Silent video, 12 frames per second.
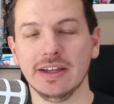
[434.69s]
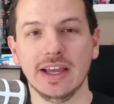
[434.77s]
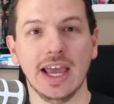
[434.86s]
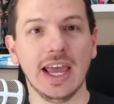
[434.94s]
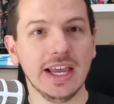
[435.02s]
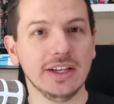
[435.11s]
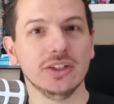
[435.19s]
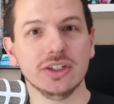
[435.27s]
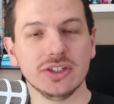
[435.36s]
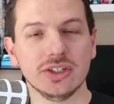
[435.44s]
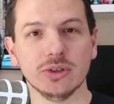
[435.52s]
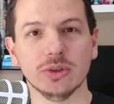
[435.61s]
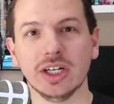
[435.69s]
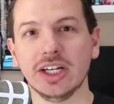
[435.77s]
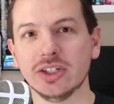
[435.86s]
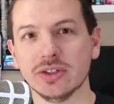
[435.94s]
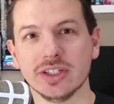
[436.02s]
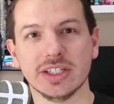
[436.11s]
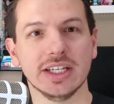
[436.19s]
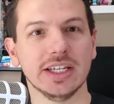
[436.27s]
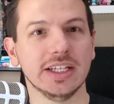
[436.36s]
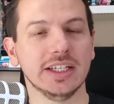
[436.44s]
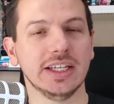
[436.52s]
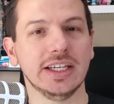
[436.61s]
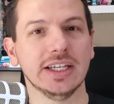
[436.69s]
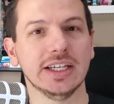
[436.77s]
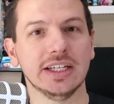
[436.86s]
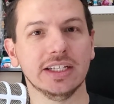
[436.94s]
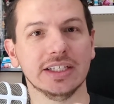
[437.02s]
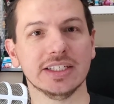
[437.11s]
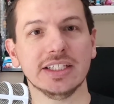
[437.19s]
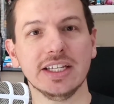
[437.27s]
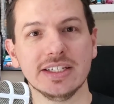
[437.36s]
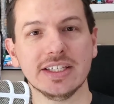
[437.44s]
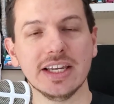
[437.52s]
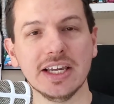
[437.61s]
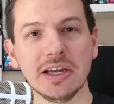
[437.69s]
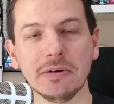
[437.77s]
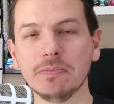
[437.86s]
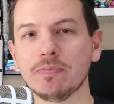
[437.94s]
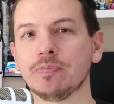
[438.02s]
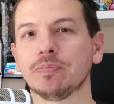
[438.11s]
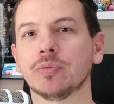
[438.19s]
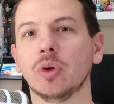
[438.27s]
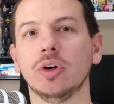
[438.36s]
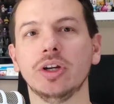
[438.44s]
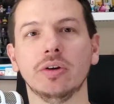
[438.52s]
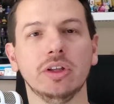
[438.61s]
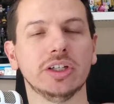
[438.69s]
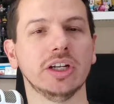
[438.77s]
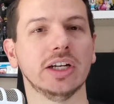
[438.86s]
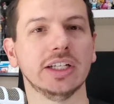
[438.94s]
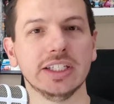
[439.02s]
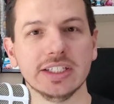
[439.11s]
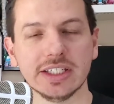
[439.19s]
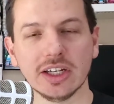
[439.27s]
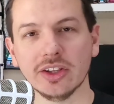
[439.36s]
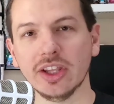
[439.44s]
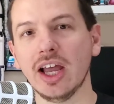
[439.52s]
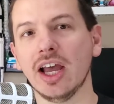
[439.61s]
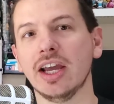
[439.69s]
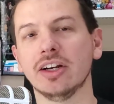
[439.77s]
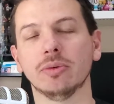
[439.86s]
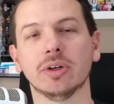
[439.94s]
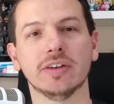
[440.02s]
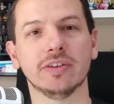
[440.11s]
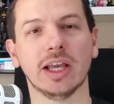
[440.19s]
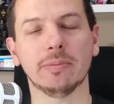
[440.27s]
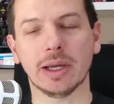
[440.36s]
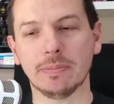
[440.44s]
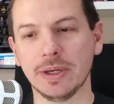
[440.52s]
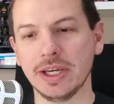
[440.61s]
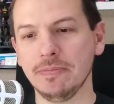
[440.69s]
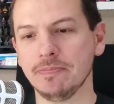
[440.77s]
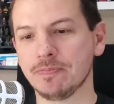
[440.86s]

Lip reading: "Hey, noticed you were interested in this listing," or "You're looking on a listing online," or whatever that might be.